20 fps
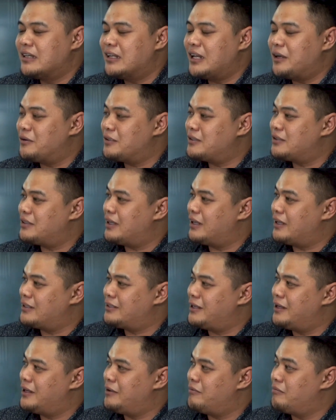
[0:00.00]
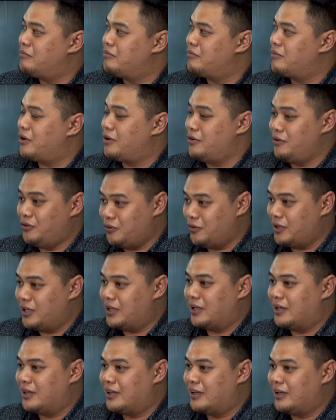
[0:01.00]
I was asking him, are you
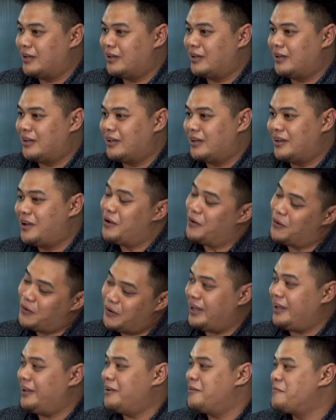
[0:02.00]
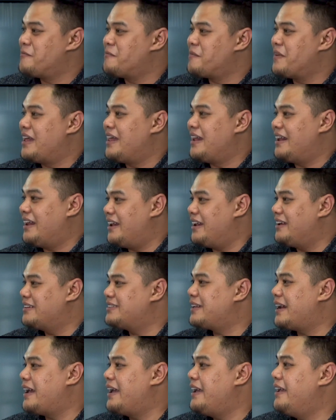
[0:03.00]
sure? Okay, let
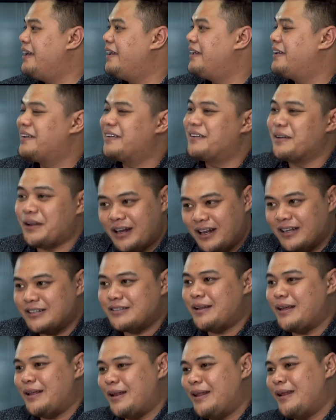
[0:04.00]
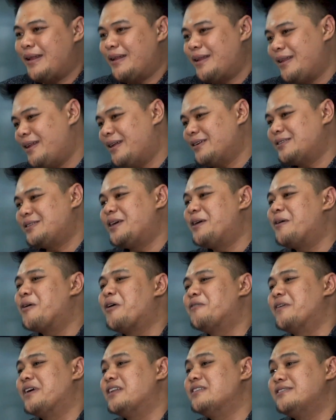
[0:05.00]
us try. Let us kick
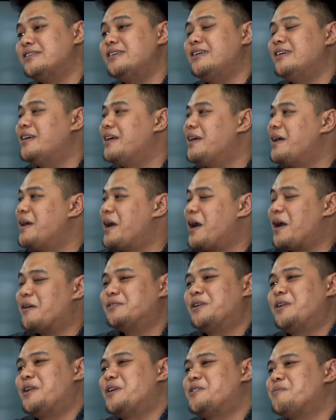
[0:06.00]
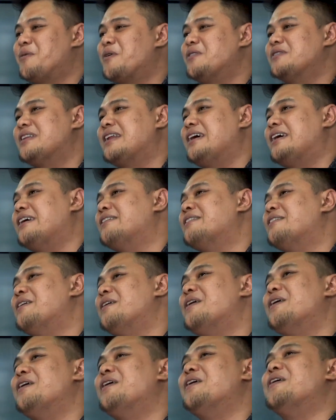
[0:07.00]
off and see how's the response like.
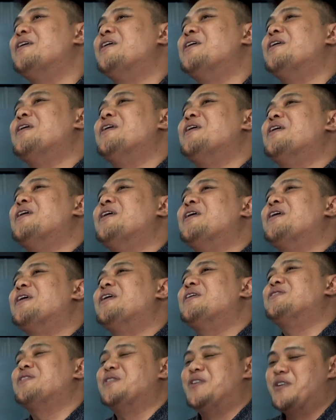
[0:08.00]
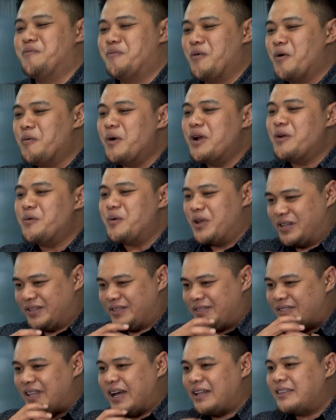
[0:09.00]
So the moment we
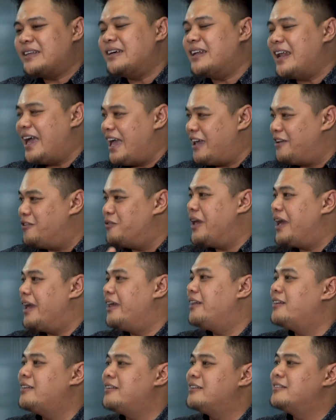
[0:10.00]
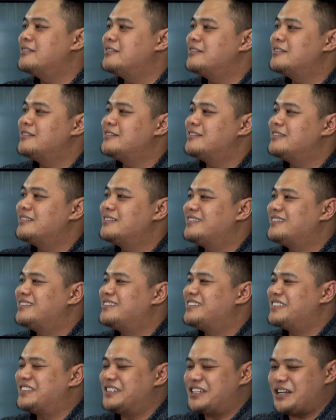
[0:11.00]
started Edudebt,
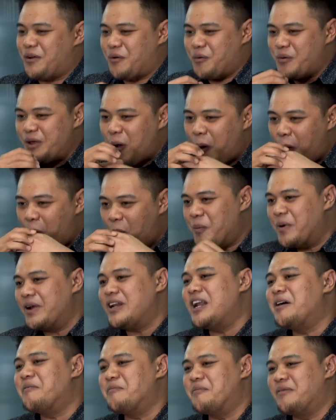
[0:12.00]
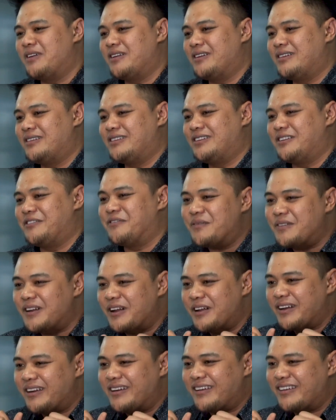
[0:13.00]
we open up
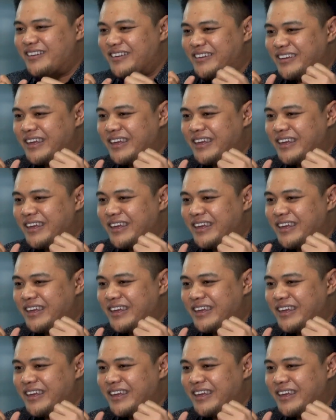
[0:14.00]
the